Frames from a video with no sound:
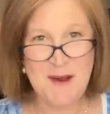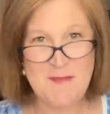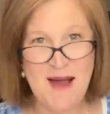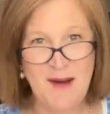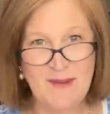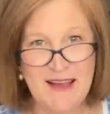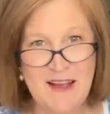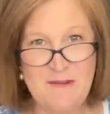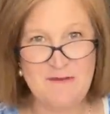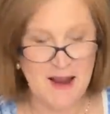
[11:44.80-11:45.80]
about like
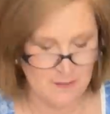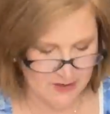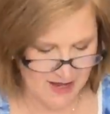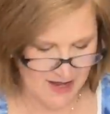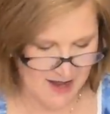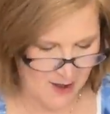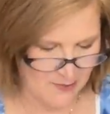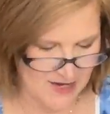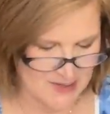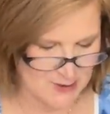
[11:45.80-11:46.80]
a family and how
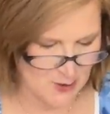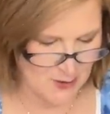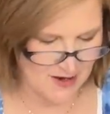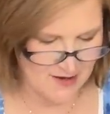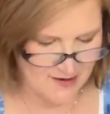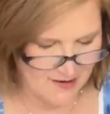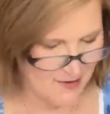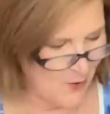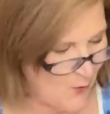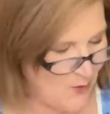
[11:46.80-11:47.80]
they started
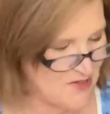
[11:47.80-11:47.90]
with